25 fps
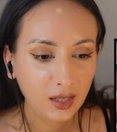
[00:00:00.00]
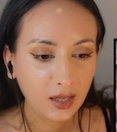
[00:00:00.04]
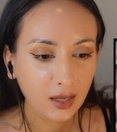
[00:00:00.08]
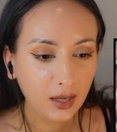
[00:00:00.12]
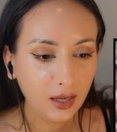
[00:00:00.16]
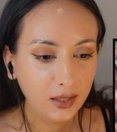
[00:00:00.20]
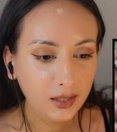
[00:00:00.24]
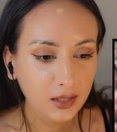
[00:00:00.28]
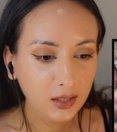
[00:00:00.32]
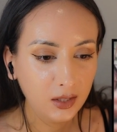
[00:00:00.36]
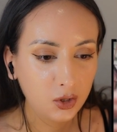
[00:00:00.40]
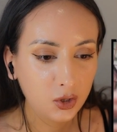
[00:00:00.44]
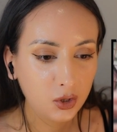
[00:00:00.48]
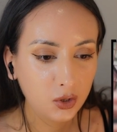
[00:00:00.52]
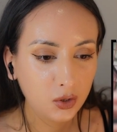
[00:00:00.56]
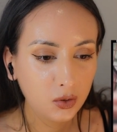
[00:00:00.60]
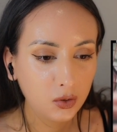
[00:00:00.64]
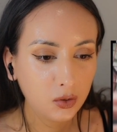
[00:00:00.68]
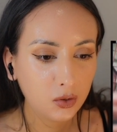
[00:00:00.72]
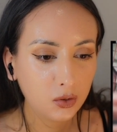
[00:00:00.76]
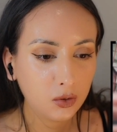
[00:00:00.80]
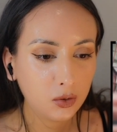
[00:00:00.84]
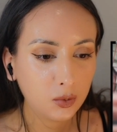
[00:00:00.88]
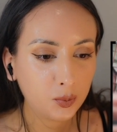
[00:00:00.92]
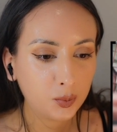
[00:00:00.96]
I need
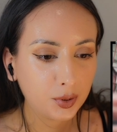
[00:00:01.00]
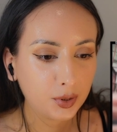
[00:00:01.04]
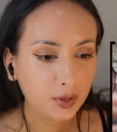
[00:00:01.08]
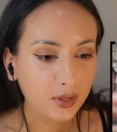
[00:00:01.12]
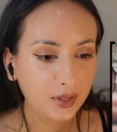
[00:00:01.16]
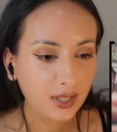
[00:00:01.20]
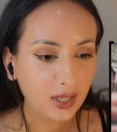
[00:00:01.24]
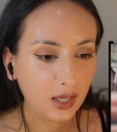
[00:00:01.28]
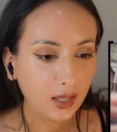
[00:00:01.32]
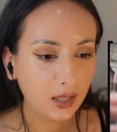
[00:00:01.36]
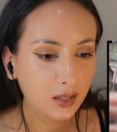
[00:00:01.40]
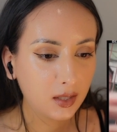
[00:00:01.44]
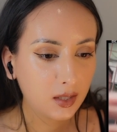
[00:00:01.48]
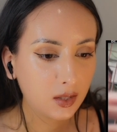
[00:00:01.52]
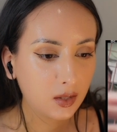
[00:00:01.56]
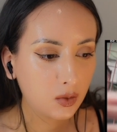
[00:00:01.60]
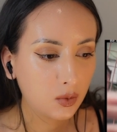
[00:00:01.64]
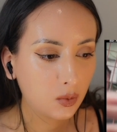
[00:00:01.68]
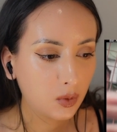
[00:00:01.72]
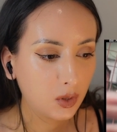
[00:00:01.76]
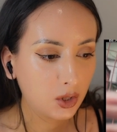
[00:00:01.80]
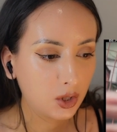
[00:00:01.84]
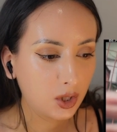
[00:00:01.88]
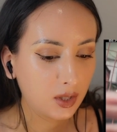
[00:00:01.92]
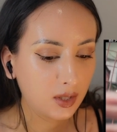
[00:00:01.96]
to process
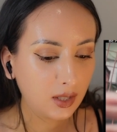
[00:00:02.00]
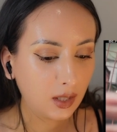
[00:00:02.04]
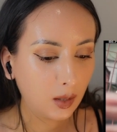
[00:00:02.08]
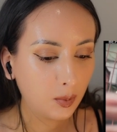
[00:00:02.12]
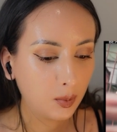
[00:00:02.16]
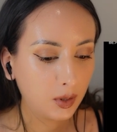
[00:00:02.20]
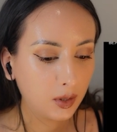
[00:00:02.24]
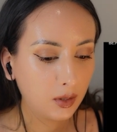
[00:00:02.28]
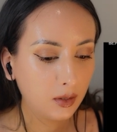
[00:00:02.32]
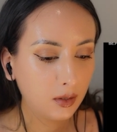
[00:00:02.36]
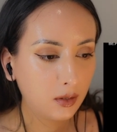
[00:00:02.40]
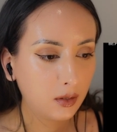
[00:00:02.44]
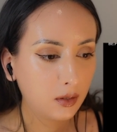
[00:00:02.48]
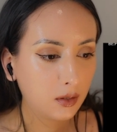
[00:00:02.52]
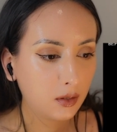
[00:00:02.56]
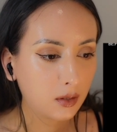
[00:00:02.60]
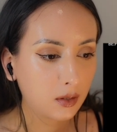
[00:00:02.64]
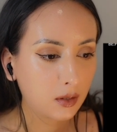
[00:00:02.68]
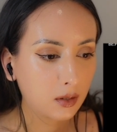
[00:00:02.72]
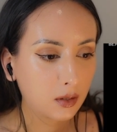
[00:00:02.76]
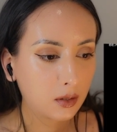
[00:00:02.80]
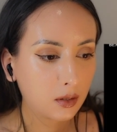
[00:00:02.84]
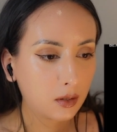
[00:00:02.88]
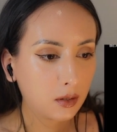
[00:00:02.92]
what just happened.